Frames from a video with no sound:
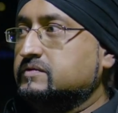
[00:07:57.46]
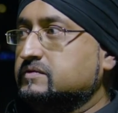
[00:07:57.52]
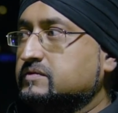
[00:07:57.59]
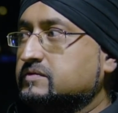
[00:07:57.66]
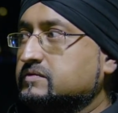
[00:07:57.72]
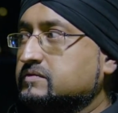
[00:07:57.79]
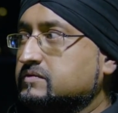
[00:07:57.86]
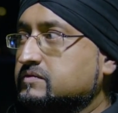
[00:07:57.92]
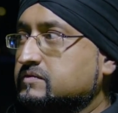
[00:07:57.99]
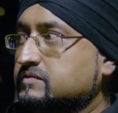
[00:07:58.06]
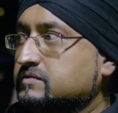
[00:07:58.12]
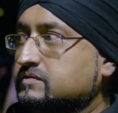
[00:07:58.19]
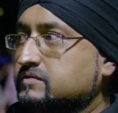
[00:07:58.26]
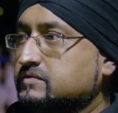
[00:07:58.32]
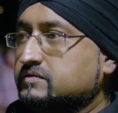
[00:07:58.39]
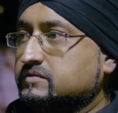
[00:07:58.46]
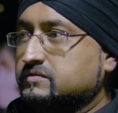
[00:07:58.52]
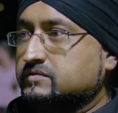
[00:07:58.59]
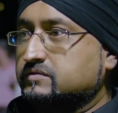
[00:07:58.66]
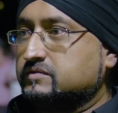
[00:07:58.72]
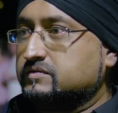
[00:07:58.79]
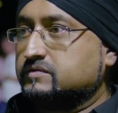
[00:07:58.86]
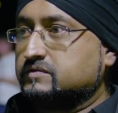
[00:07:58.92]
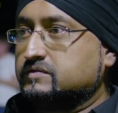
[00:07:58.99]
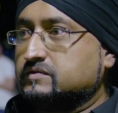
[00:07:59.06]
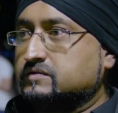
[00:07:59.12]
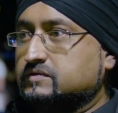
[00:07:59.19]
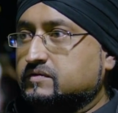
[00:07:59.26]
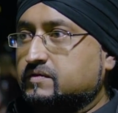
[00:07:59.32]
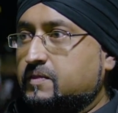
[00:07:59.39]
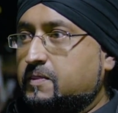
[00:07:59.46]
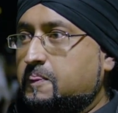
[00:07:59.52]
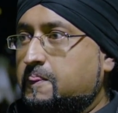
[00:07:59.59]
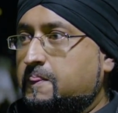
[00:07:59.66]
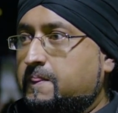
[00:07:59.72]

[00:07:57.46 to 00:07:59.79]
The person shown says nothing.